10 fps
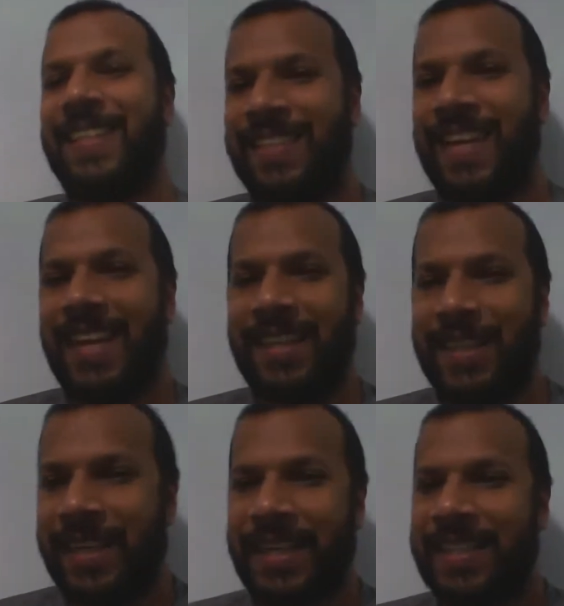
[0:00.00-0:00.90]

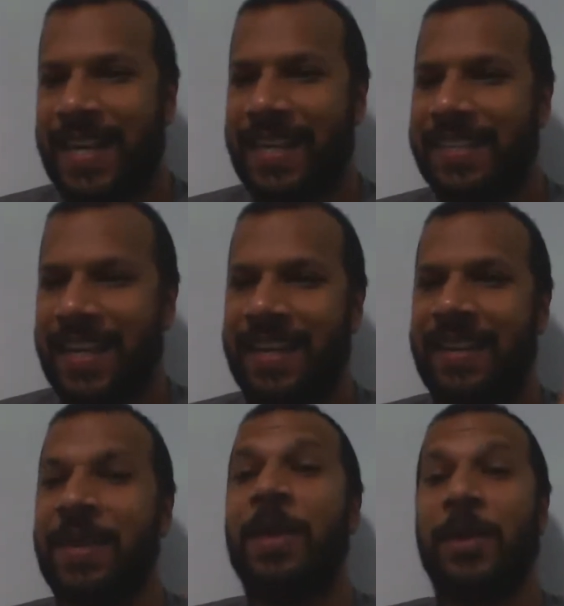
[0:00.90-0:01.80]
China.
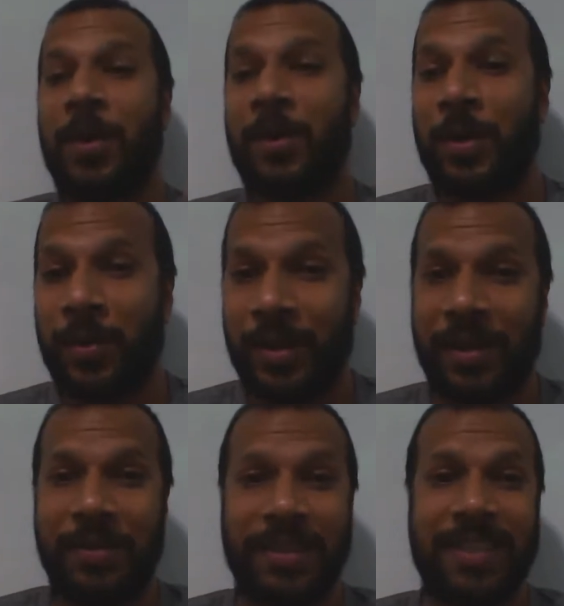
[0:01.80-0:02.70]
North
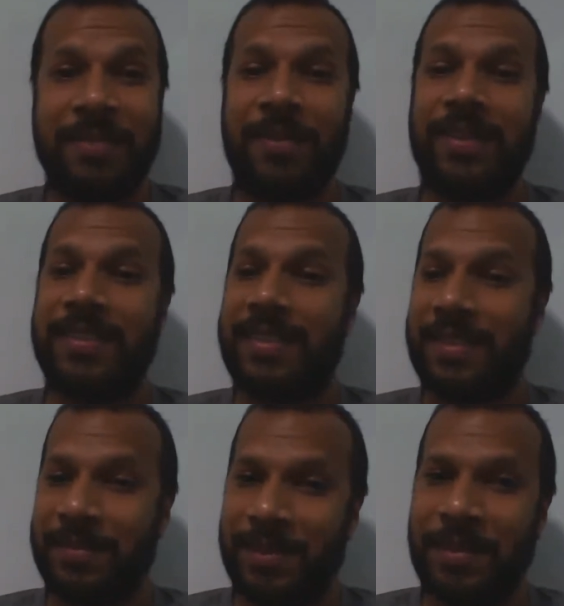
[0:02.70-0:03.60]
Korea, well, they monitor,
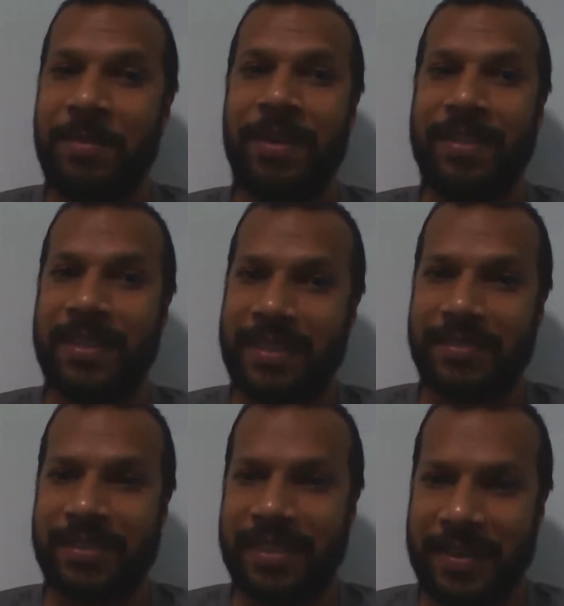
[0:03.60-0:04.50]
they monitor
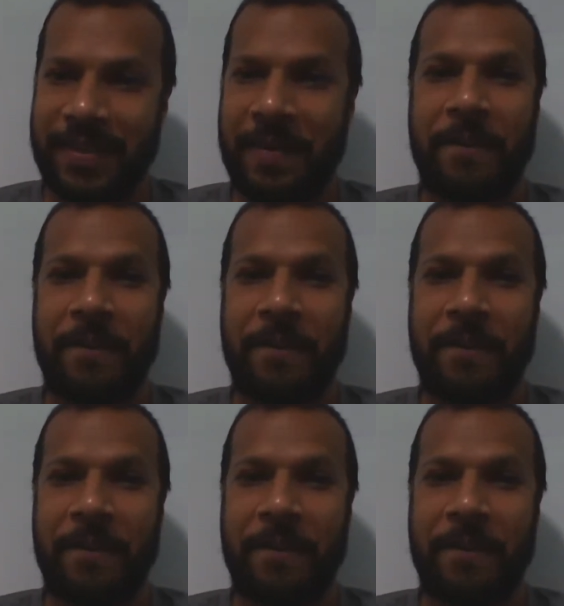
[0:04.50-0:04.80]
everything.